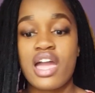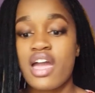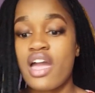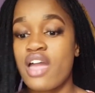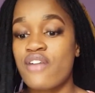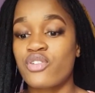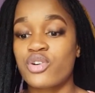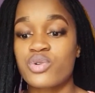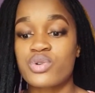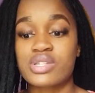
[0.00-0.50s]

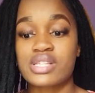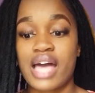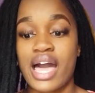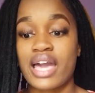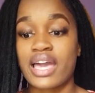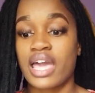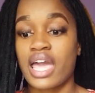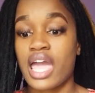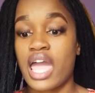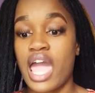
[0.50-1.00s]
everyone was
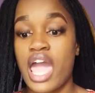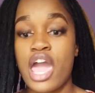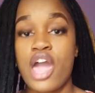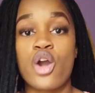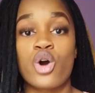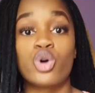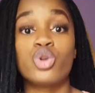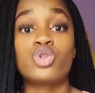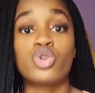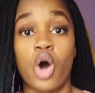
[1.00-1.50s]
like,
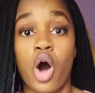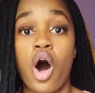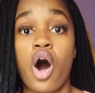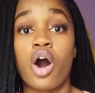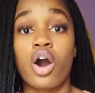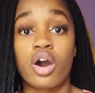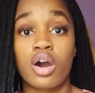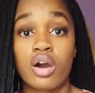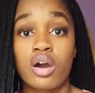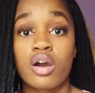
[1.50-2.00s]
ayo
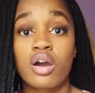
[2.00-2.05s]
dog,